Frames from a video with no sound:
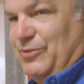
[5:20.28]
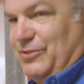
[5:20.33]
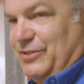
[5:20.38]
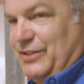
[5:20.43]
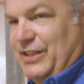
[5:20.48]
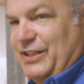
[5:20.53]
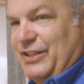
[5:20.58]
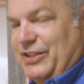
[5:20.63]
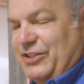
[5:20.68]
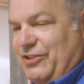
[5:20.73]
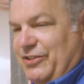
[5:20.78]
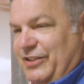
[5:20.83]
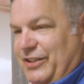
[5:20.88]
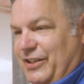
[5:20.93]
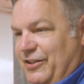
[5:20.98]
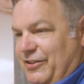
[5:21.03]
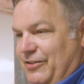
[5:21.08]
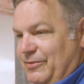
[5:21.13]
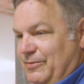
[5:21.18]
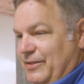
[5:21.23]
we'll get it
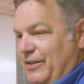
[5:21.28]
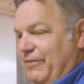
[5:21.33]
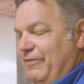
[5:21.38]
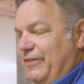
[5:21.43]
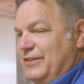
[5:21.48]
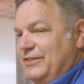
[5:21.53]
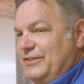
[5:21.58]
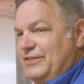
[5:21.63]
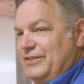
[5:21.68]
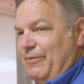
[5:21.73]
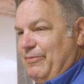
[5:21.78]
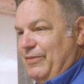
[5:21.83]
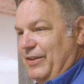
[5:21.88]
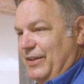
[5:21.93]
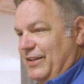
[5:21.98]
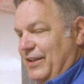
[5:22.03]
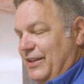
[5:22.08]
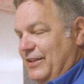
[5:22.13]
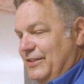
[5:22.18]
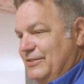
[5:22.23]
clear. If it's
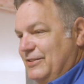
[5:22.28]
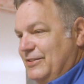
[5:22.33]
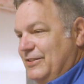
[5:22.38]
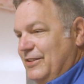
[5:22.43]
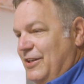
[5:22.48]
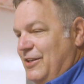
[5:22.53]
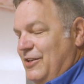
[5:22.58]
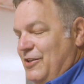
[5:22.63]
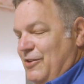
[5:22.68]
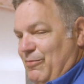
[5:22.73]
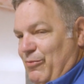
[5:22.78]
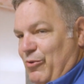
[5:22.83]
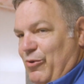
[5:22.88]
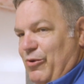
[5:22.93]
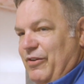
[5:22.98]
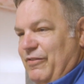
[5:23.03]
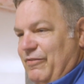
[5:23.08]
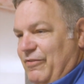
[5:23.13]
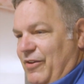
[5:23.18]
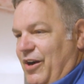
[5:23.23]
something that's
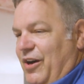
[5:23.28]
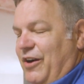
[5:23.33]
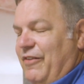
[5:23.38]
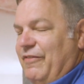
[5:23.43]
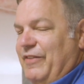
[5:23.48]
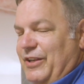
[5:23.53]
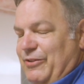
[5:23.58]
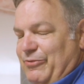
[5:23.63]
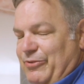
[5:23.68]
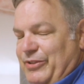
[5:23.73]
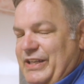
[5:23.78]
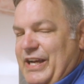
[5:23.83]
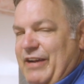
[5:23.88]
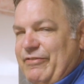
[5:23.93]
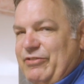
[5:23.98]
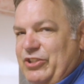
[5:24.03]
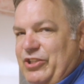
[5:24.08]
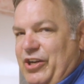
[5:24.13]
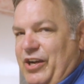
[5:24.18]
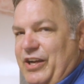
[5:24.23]
more involved, then we'd
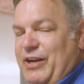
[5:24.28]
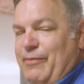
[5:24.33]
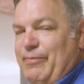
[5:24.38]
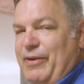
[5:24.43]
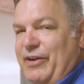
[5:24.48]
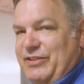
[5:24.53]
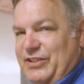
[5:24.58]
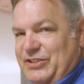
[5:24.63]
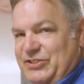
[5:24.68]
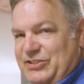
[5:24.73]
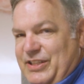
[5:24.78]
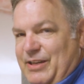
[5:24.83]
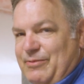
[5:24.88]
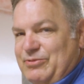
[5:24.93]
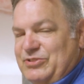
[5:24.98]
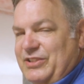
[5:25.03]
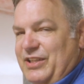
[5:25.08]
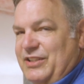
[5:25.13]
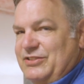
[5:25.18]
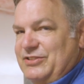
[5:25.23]
have to talk about the
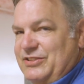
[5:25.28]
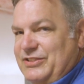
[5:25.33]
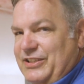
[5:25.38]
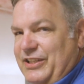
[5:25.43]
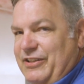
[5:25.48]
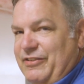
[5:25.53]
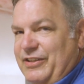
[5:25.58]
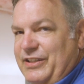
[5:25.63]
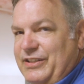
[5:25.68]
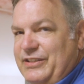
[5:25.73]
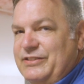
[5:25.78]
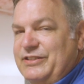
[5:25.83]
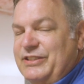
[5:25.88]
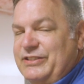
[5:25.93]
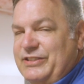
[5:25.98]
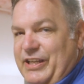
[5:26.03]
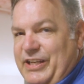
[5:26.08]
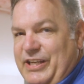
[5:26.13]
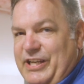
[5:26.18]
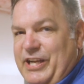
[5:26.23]
steps necessary to
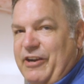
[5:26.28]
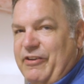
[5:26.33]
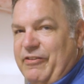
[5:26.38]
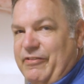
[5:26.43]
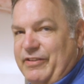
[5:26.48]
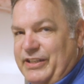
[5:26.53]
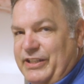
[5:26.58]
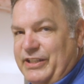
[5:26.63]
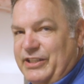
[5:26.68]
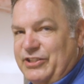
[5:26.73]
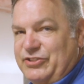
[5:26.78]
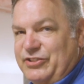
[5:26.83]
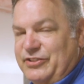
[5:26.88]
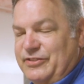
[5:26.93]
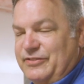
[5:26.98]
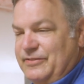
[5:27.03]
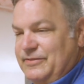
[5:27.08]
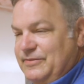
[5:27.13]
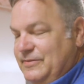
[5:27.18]
take care of the issue.